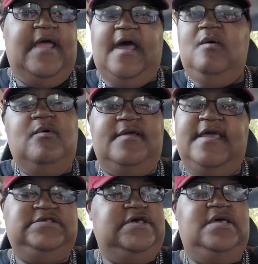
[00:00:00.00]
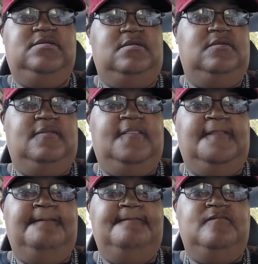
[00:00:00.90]
I don't want to catch that.
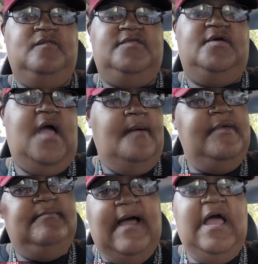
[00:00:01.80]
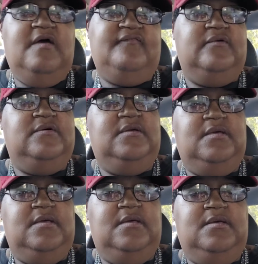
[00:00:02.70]
So y'all be mindful.
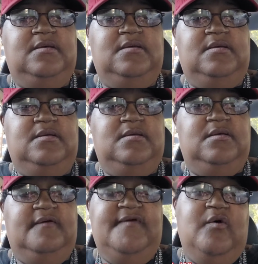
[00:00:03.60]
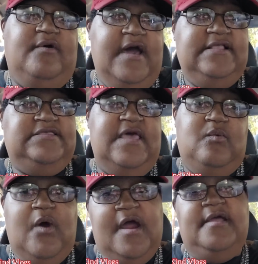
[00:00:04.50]
If your gut say
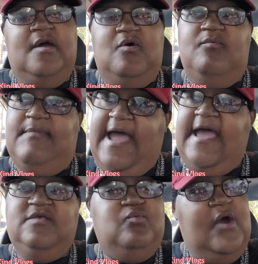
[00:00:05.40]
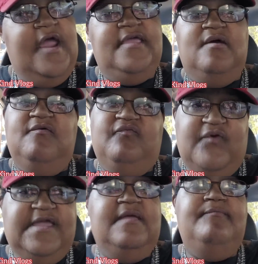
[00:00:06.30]
wear your mask, wear your
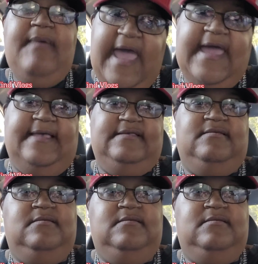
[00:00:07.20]
freaking mask.